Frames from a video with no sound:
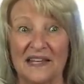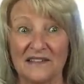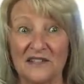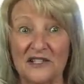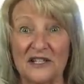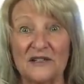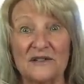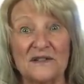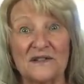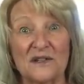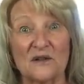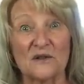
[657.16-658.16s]
and she
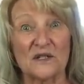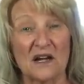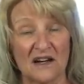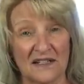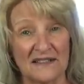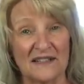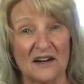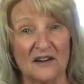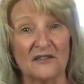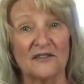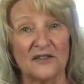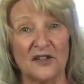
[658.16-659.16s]
uses those kinds
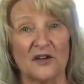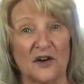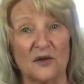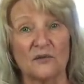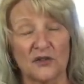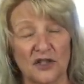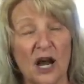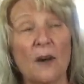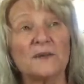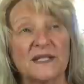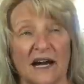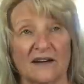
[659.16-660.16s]
of, you know, she
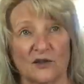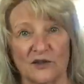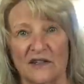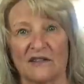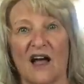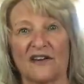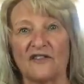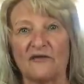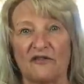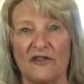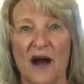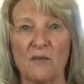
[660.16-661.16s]
upcycles a lot of
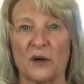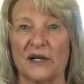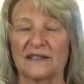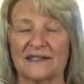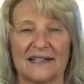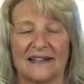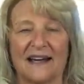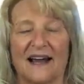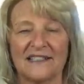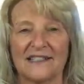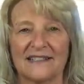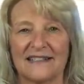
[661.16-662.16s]
fabrics, and
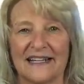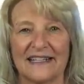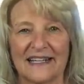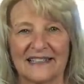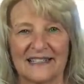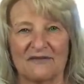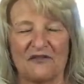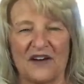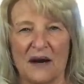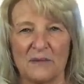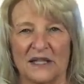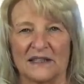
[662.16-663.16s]
I just think that's
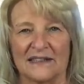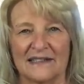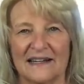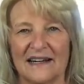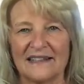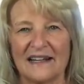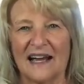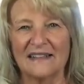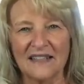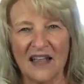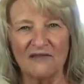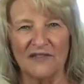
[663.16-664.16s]
fabulous. I, I
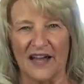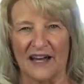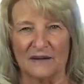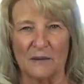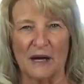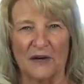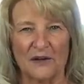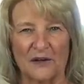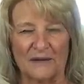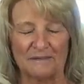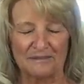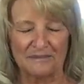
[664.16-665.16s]
love that about
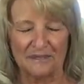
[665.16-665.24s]
her.